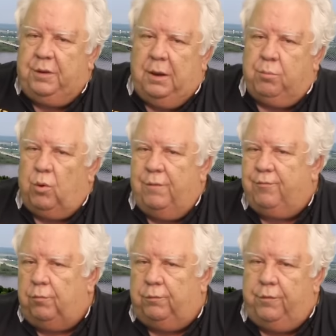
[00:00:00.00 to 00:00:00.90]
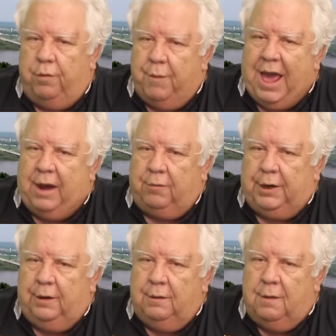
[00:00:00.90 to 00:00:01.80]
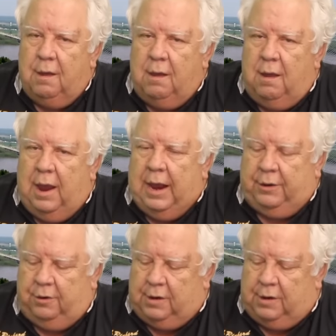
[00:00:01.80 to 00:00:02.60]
be a peripheral to the battery. And